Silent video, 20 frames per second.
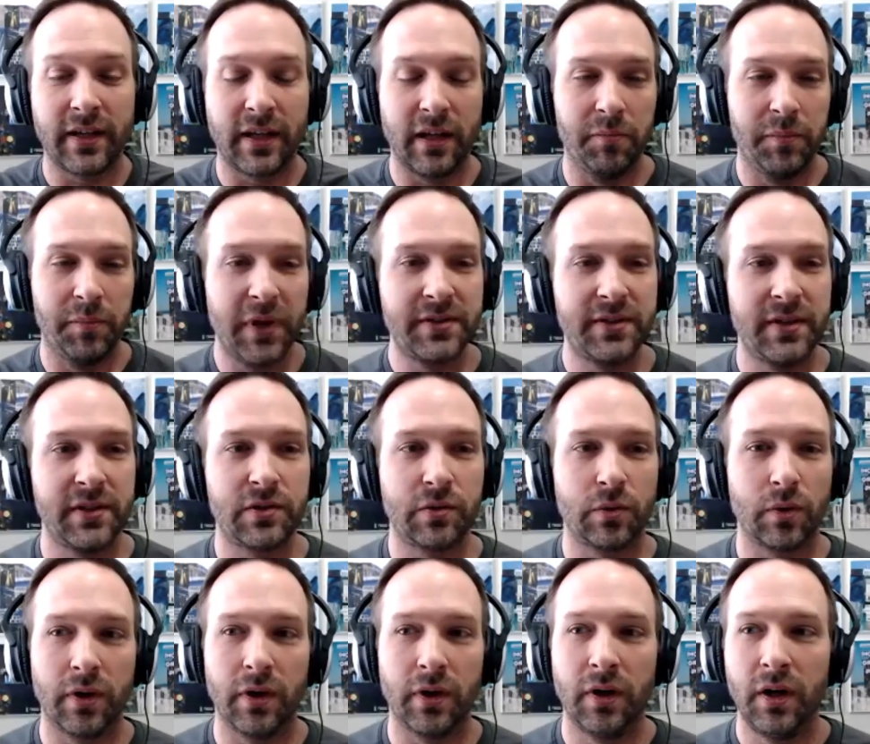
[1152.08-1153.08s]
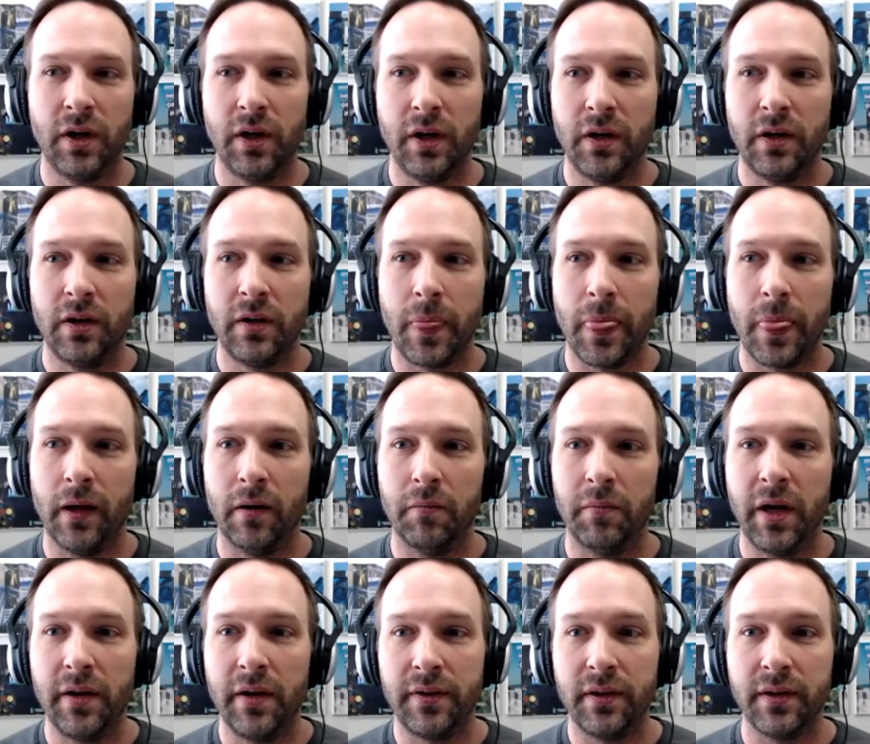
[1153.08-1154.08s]
in business or um,
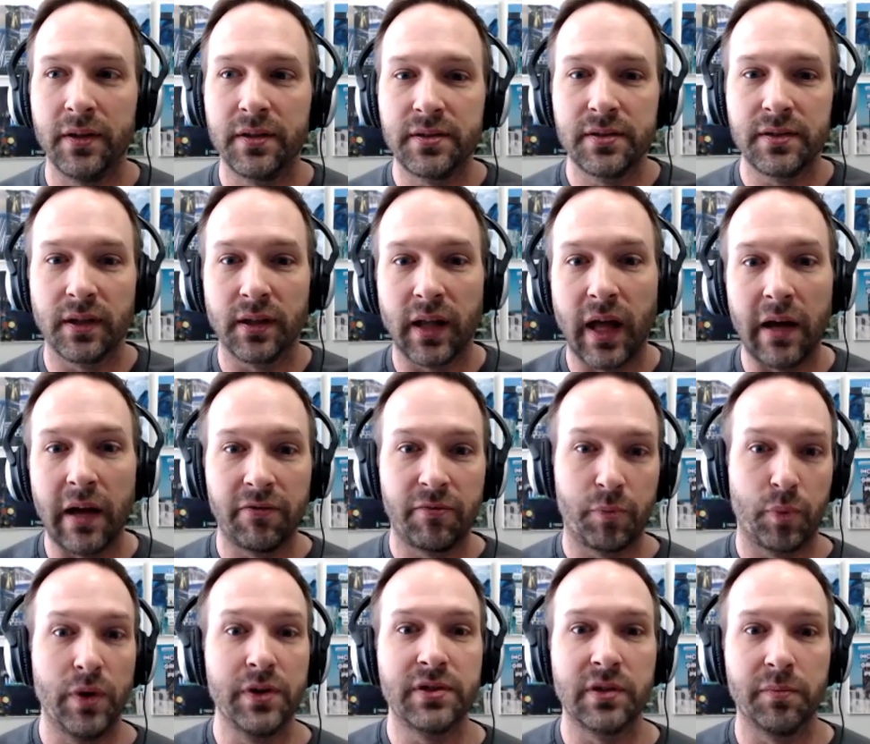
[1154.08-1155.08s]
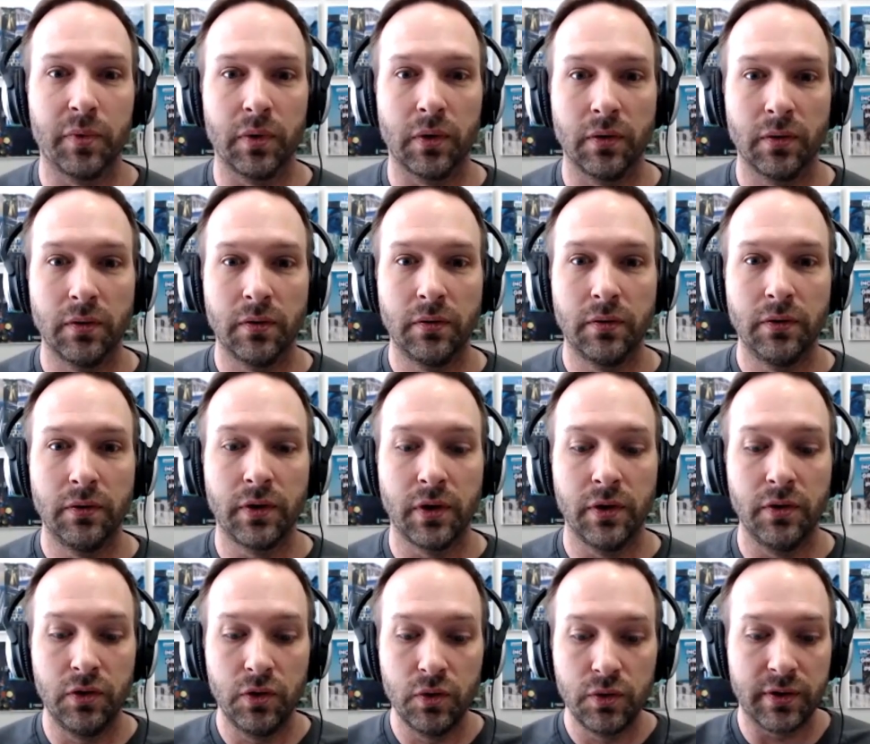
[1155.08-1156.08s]
anything. This is a life principle. You
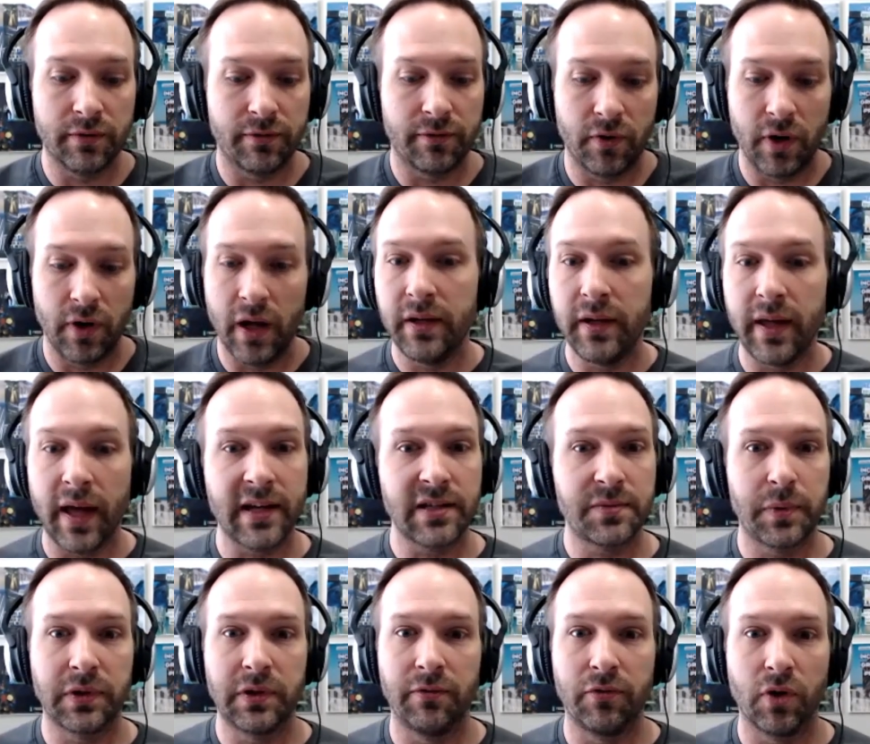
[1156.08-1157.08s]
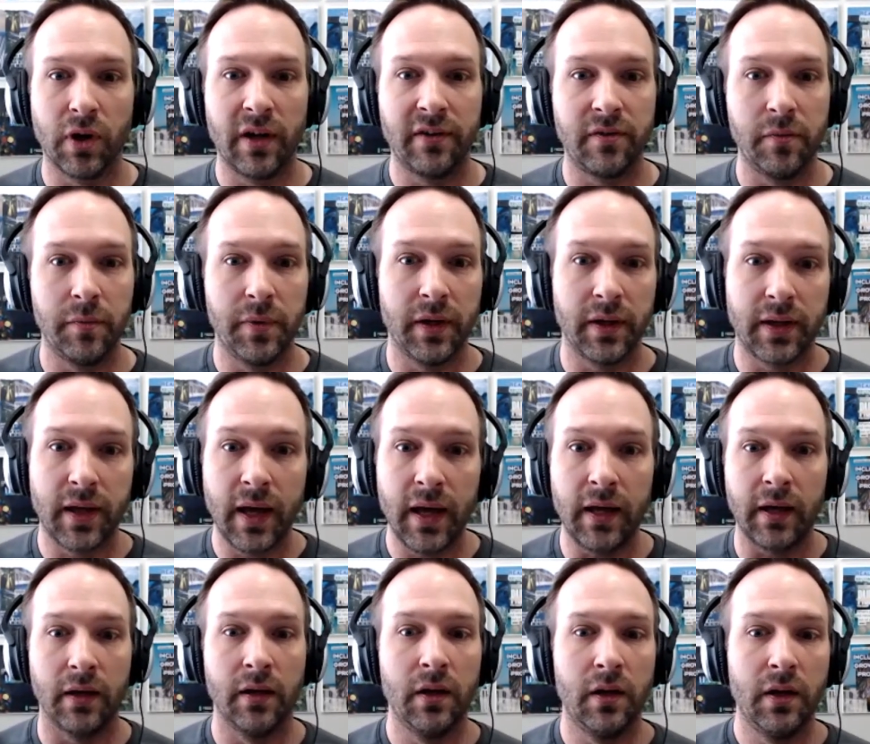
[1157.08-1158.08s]
can use it for any aspect of your life to be like,
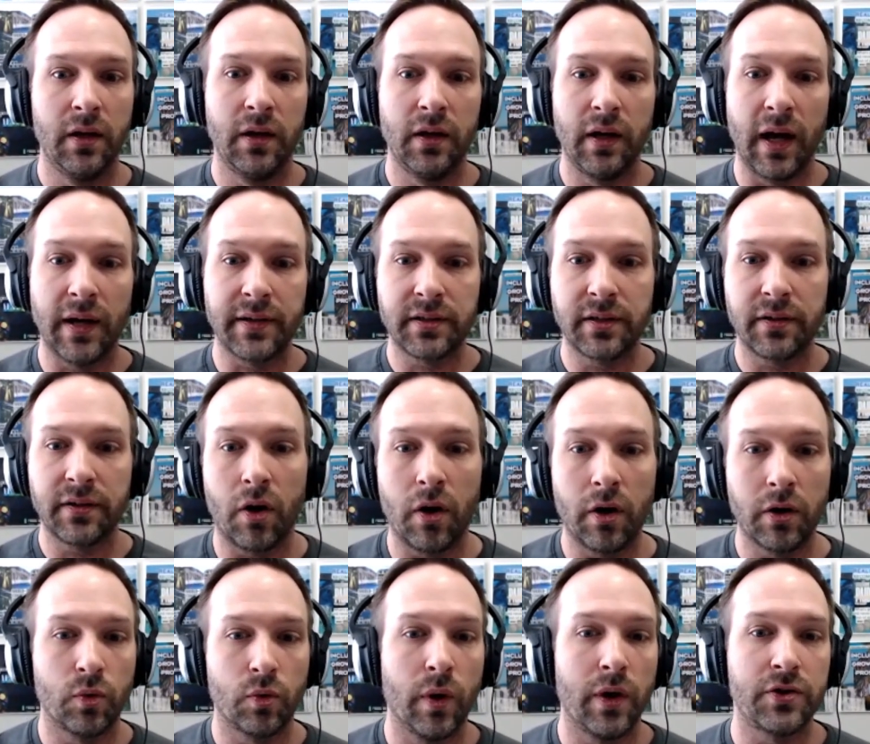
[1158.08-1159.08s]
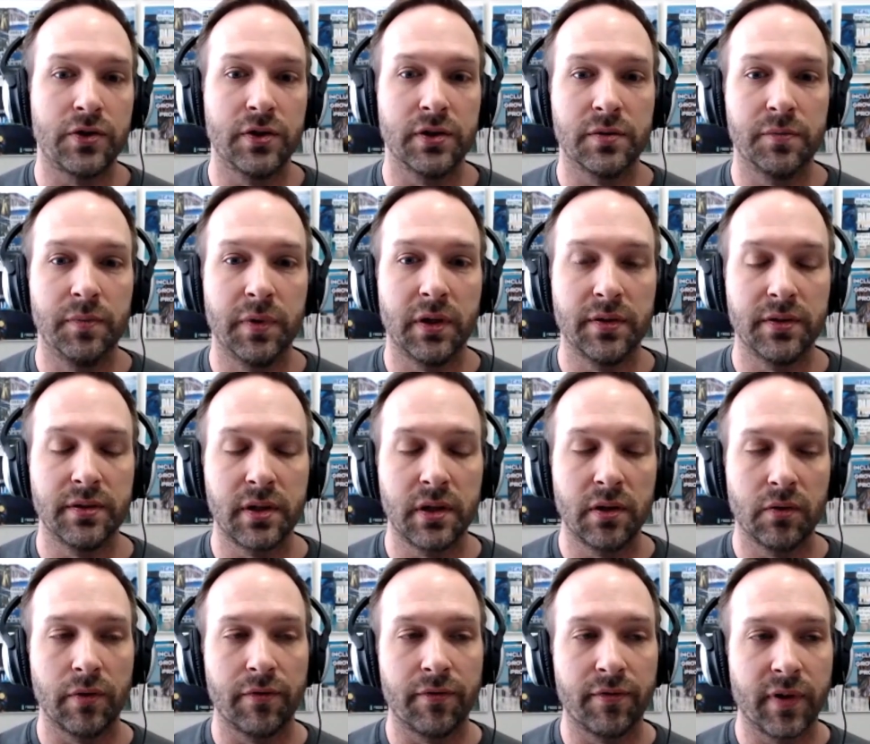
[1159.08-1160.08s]
hey, ask it the hard questions because it's going
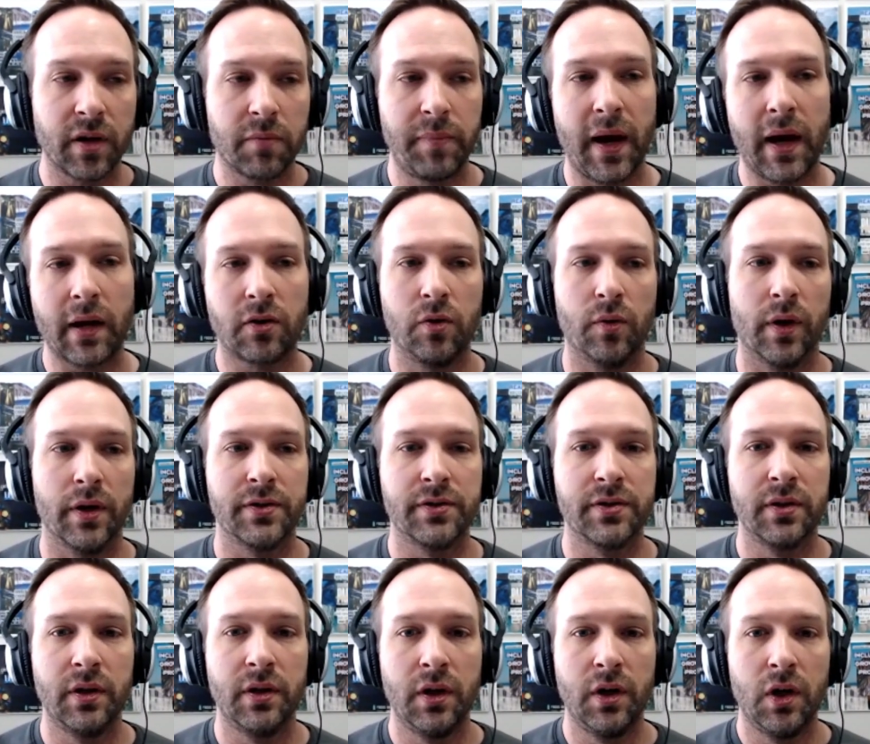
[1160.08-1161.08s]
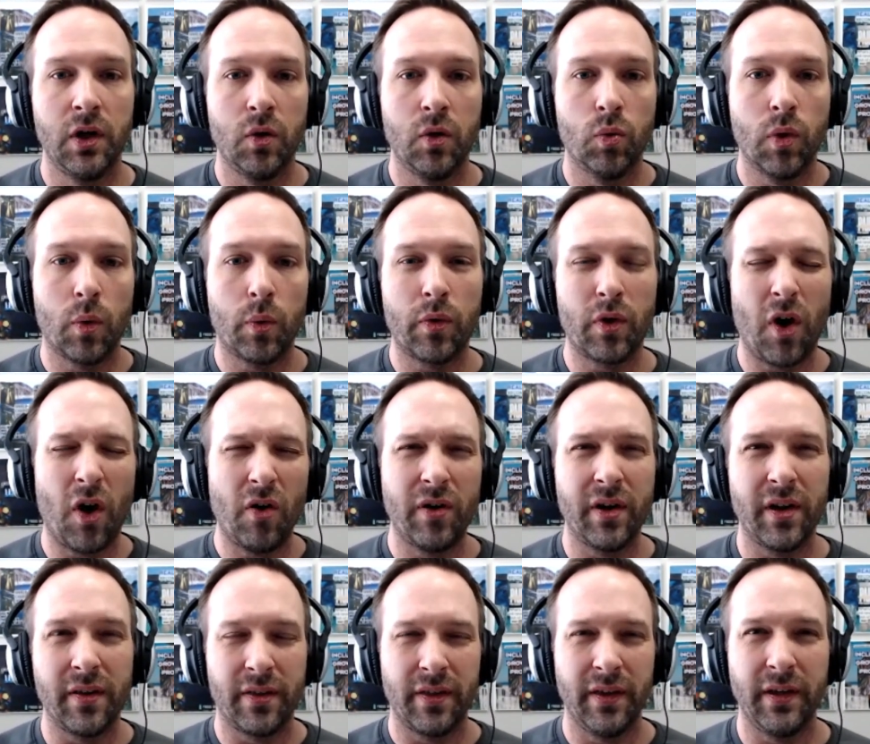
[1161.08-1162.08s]
to reflect back to us what we're
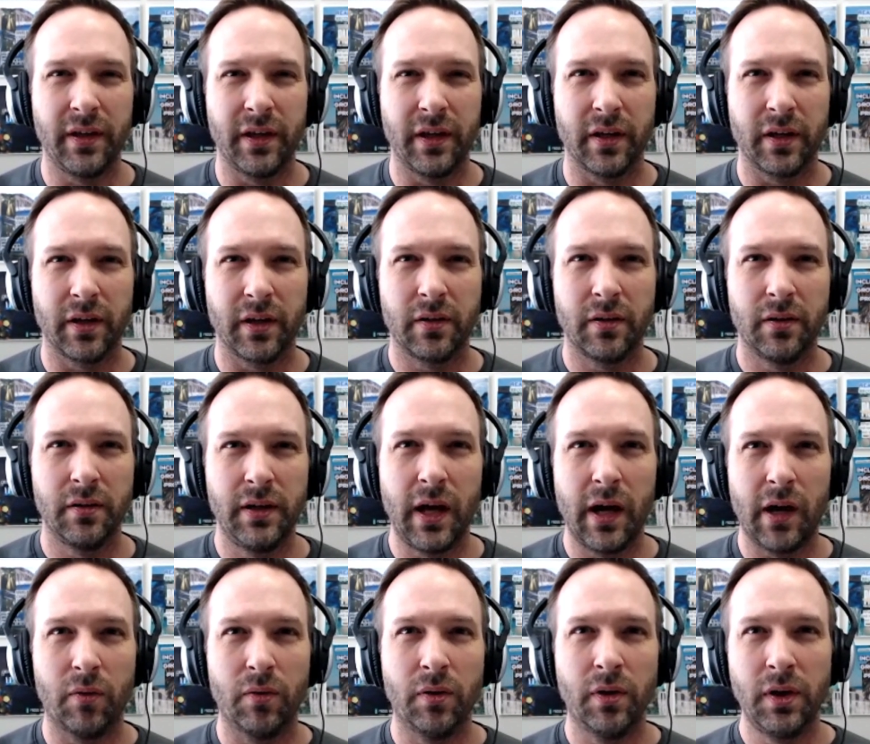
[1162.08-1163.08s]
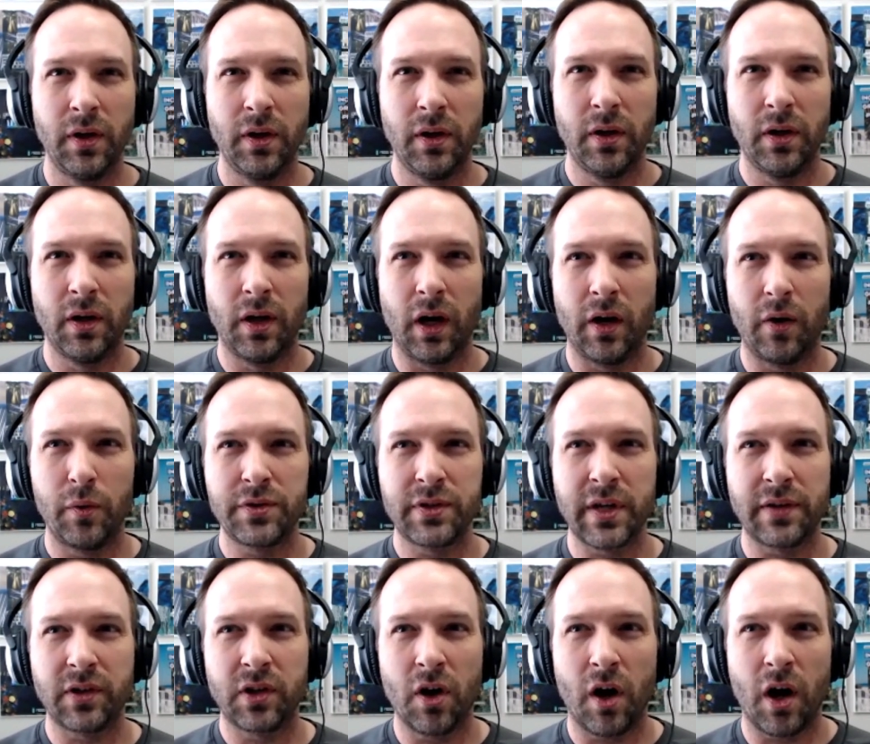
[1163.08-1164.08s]
already thinking. Now, I always
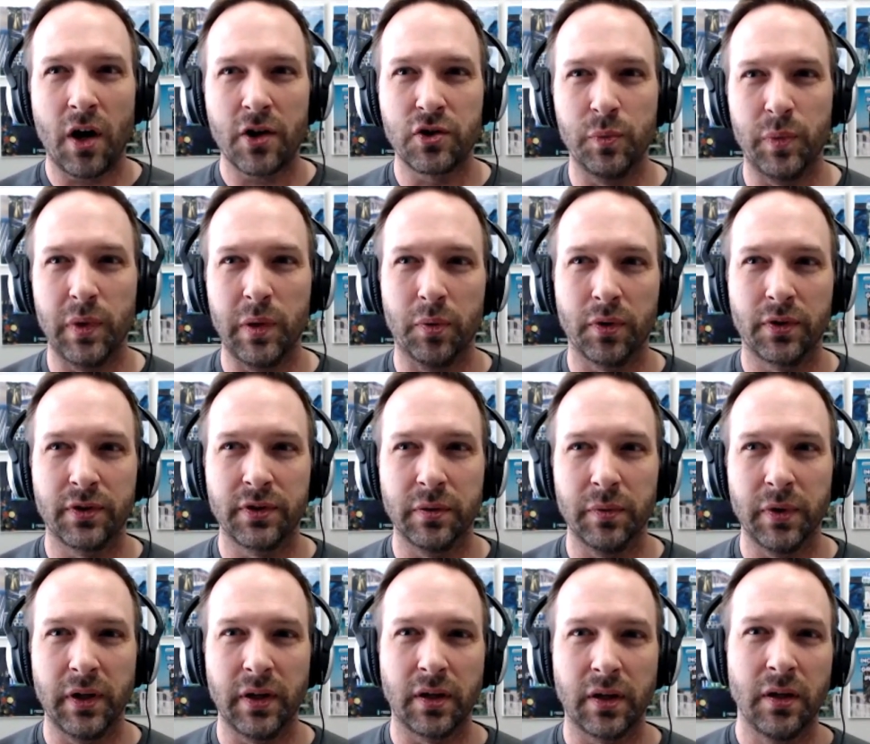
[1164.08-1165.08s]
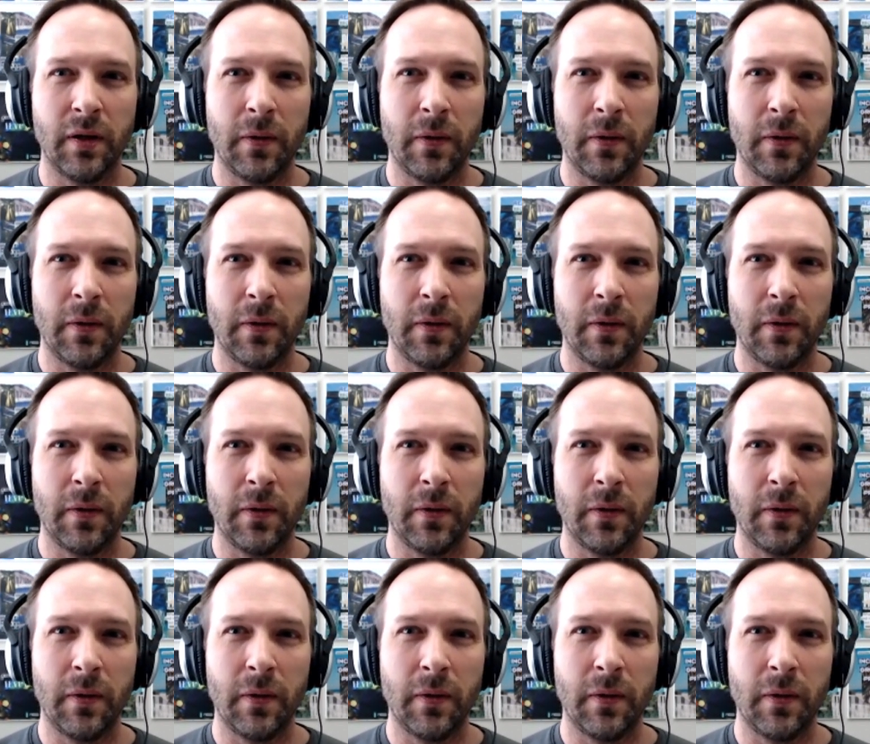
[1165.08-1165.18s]
have to caution people because I'm like,